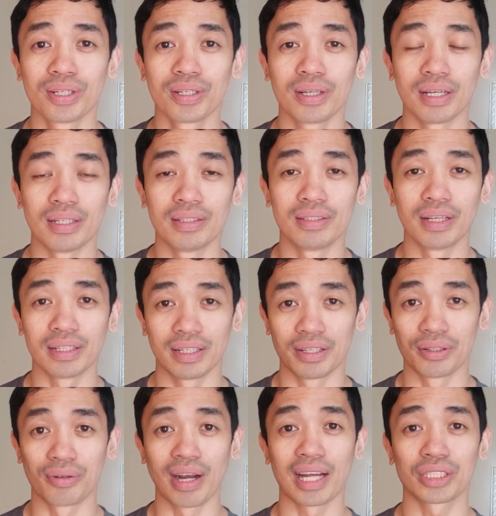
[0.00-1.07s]
that
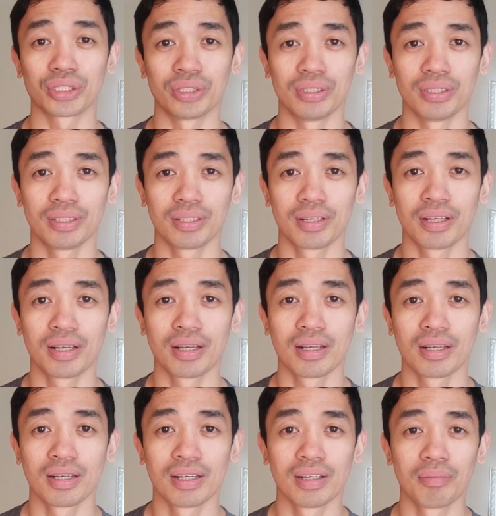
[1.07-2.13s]
interaction.
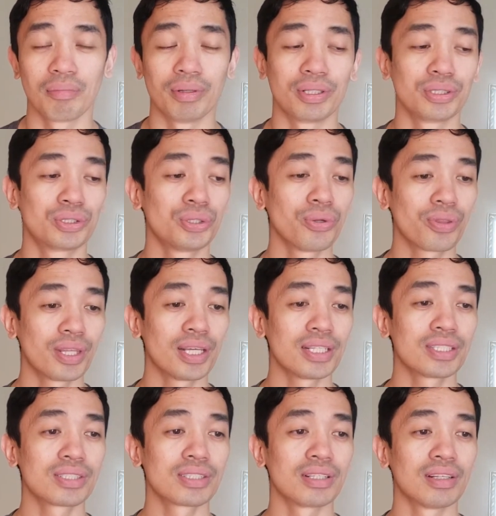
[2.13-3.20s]
But the truth
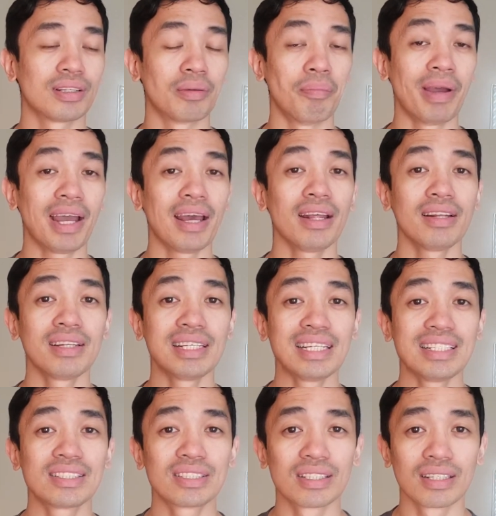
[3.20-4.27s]
is, the man
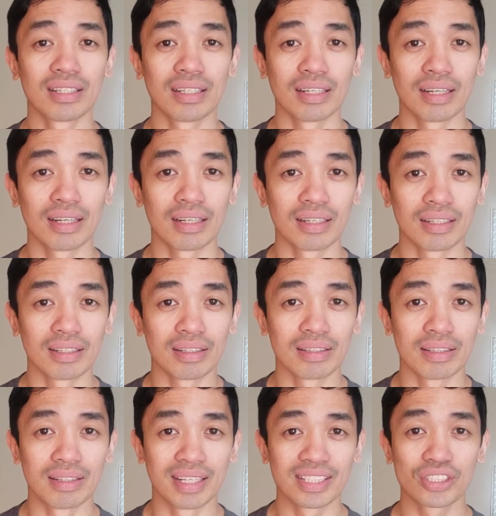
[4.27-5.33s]
needs
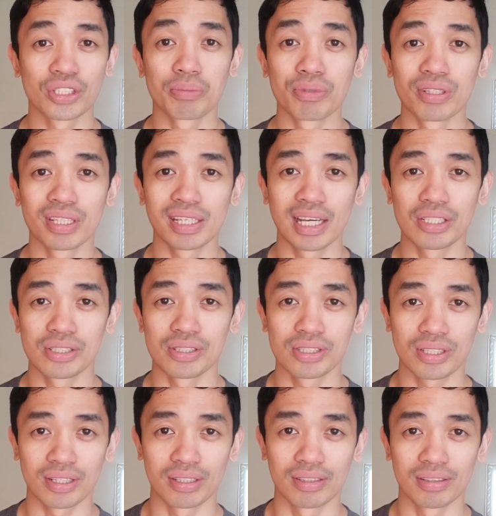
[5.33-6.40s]
this communication
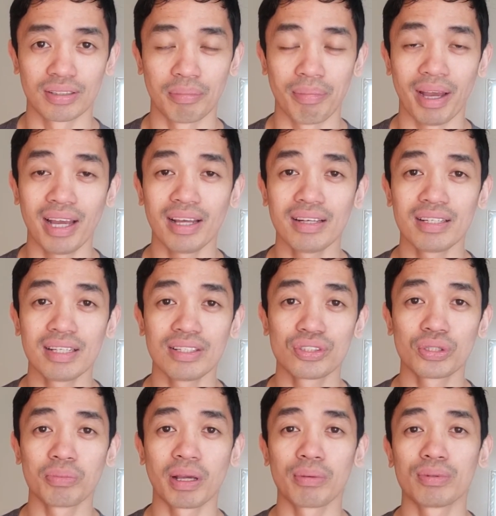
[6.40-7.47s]
skill. The man needs
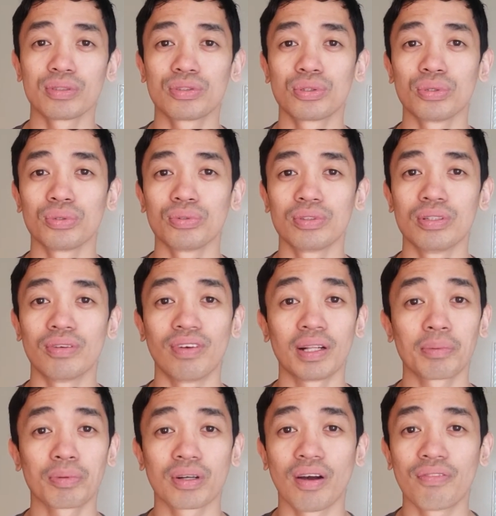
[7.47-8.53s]
to be able to
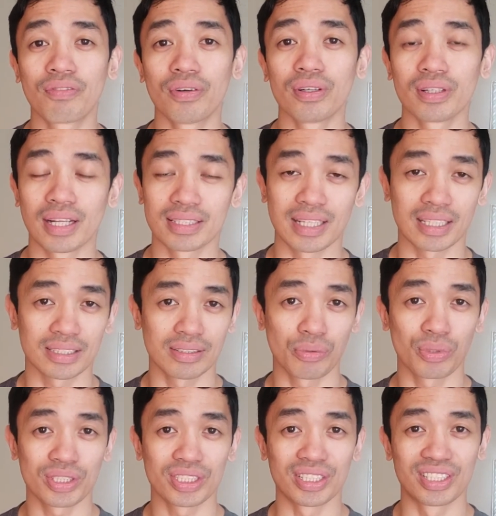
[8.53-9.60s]
develop comfort. That's actually
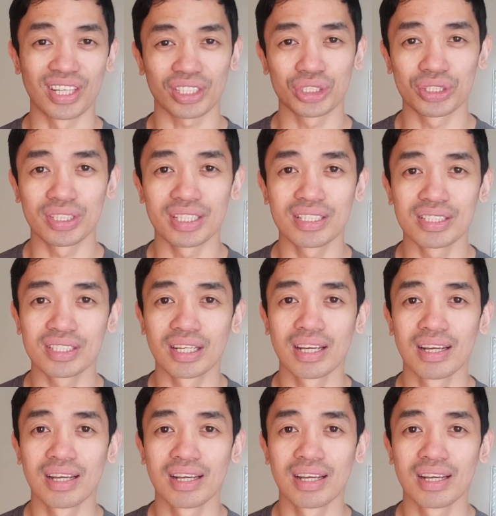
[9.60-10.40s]
what seduction is